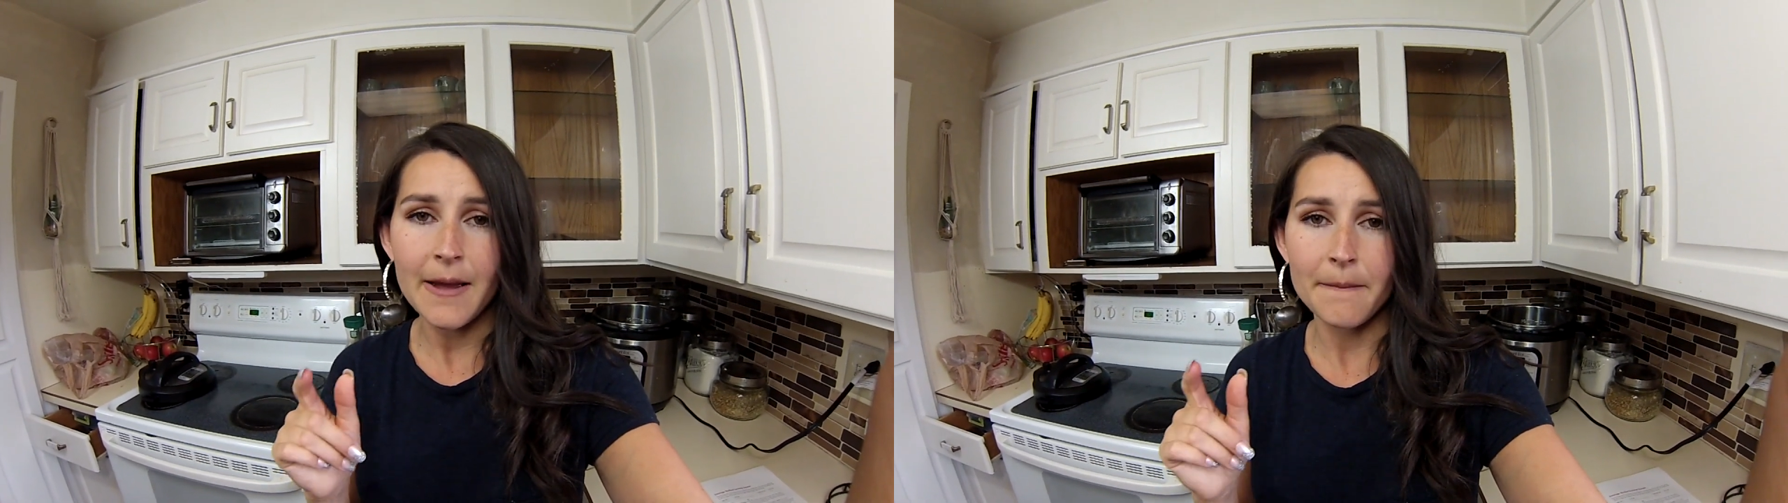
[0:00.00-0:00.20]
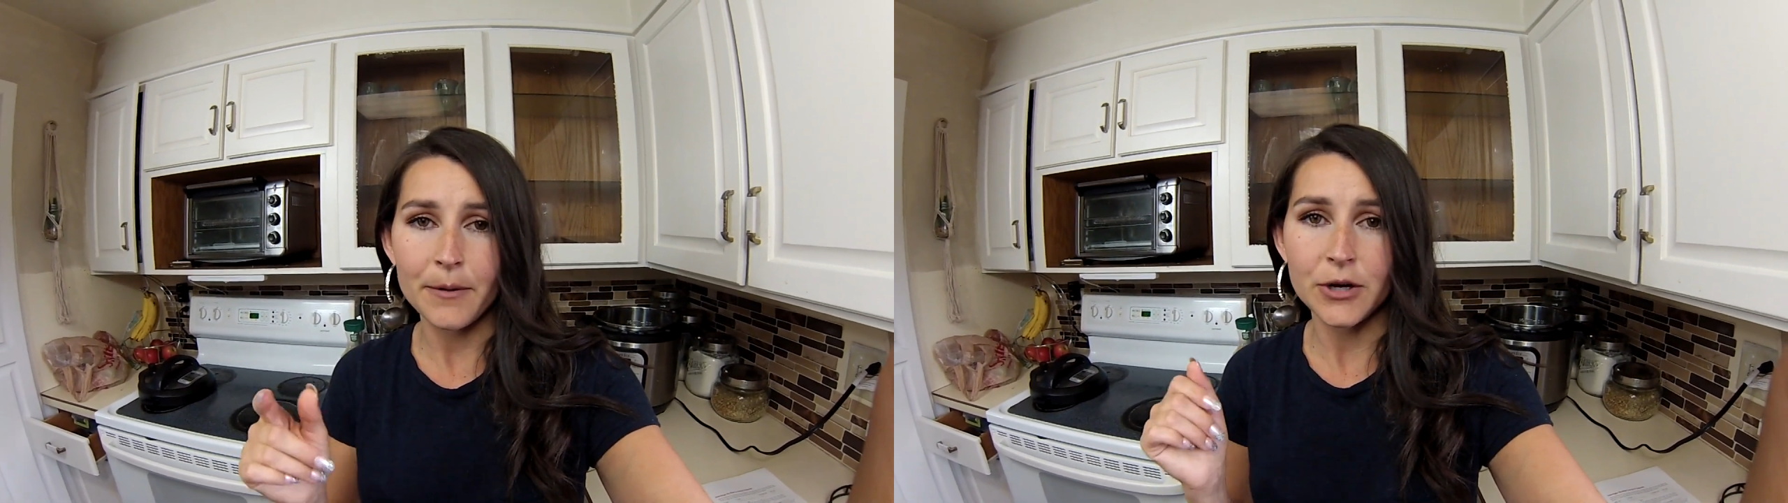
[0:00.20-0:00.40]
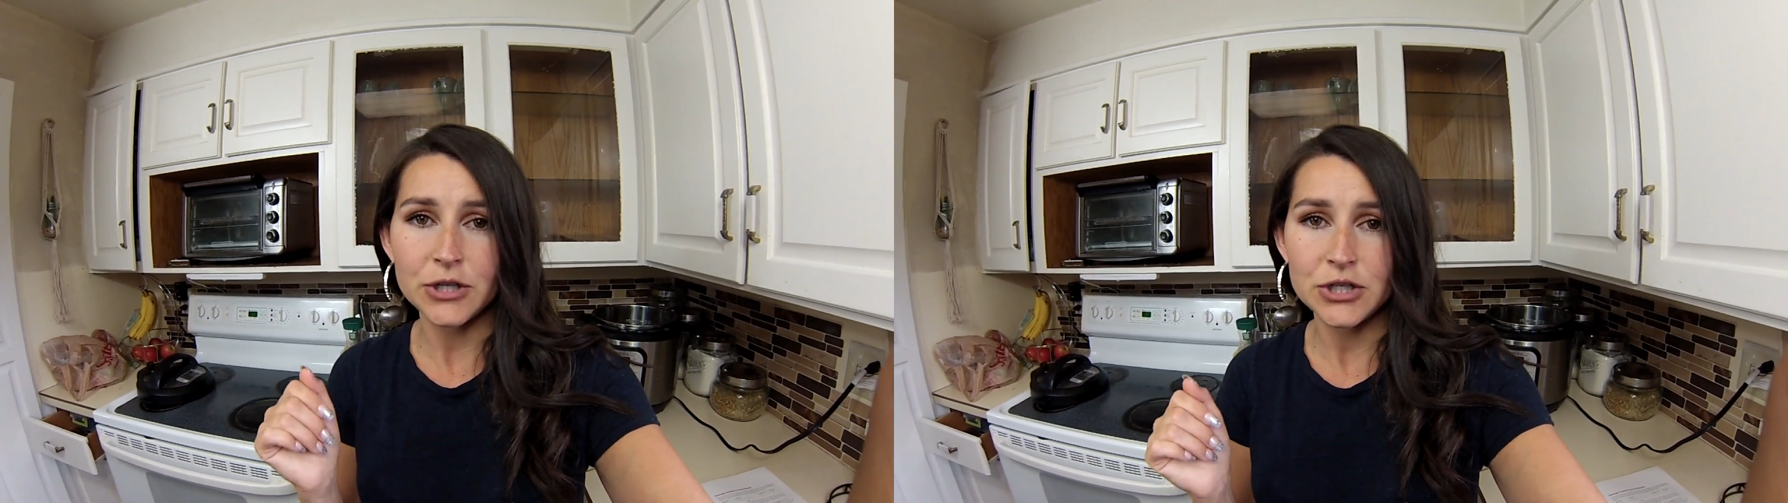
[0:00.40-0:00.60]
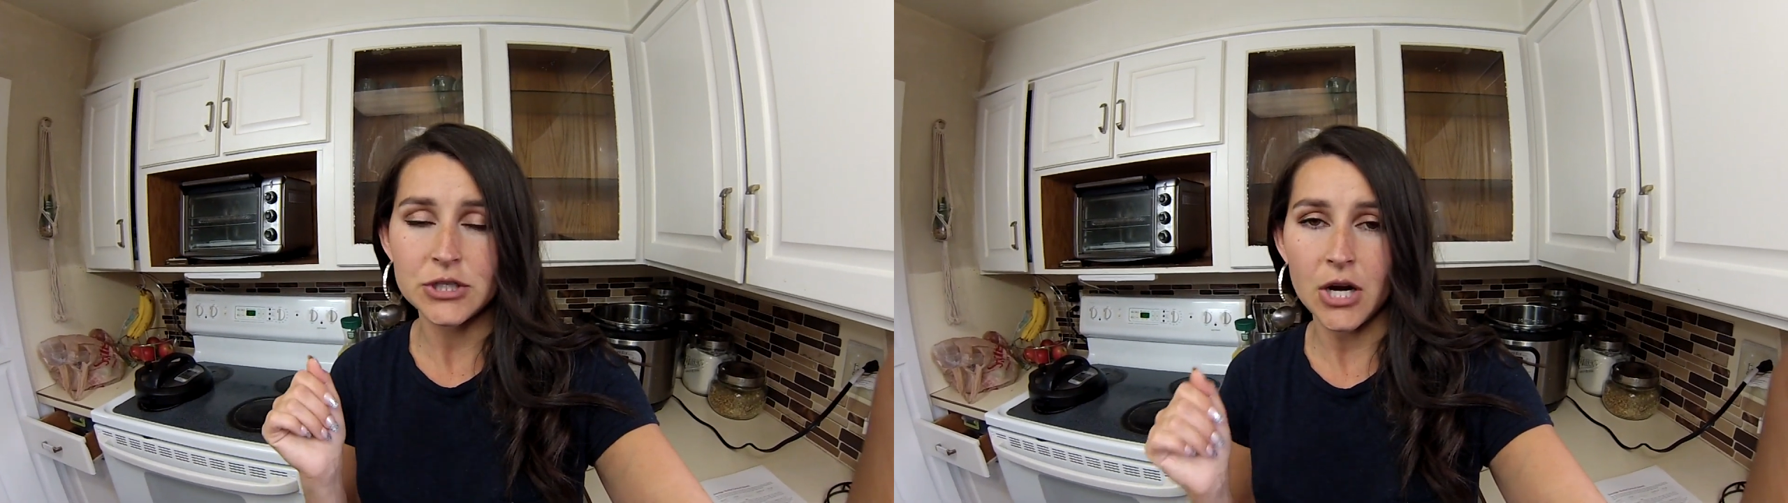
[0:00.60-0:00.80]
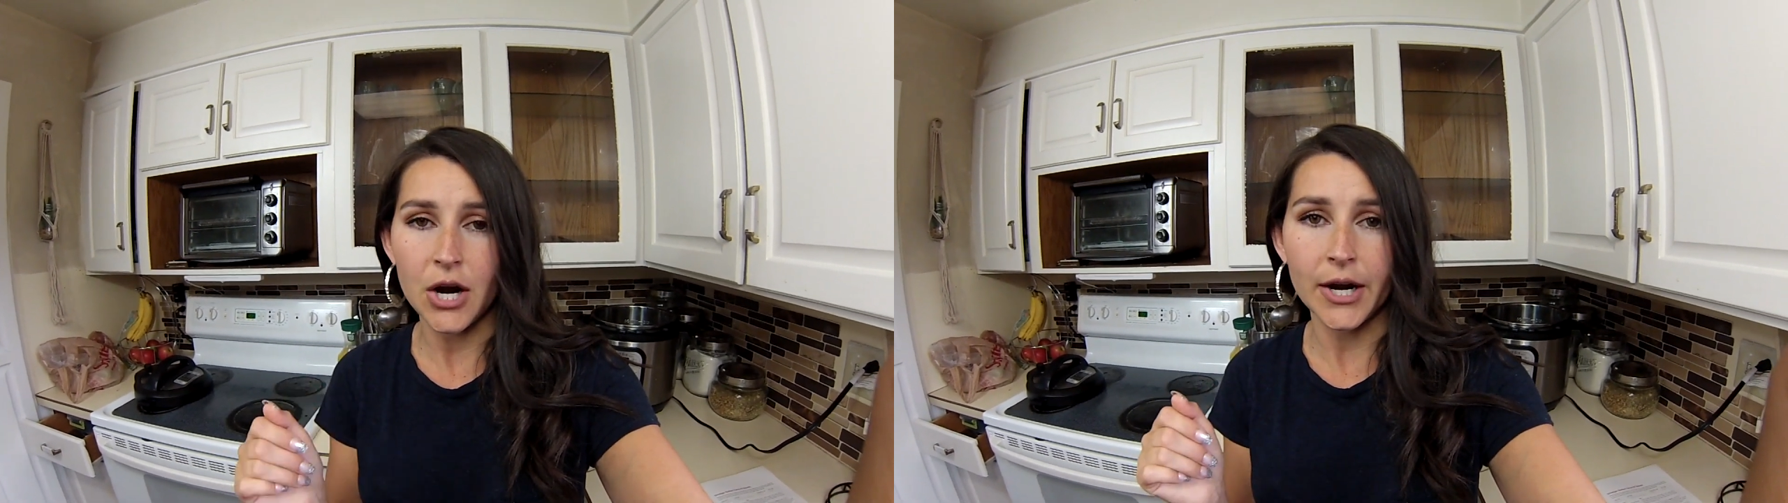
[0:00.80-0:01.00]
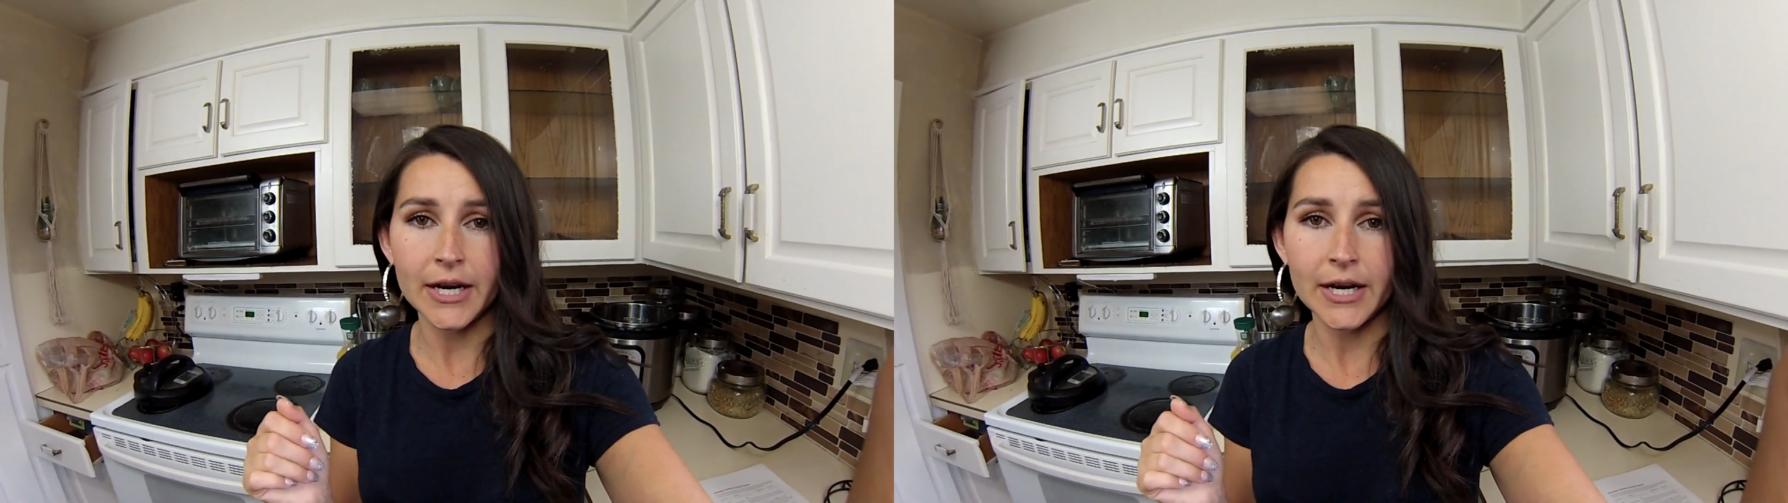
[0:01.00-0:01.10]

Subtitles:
and push start.